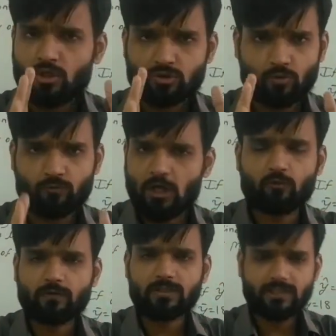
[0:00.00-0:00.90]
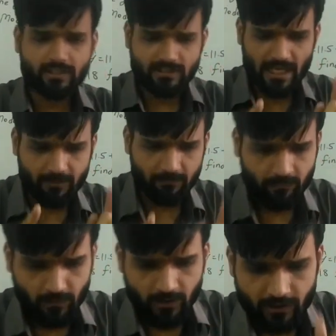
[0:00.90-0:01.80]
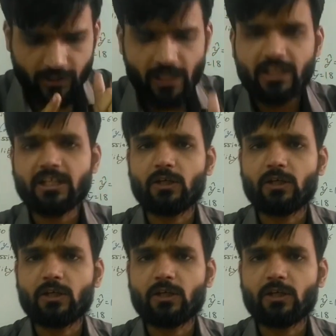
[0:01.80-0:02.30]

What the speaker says: So without wasting time, reading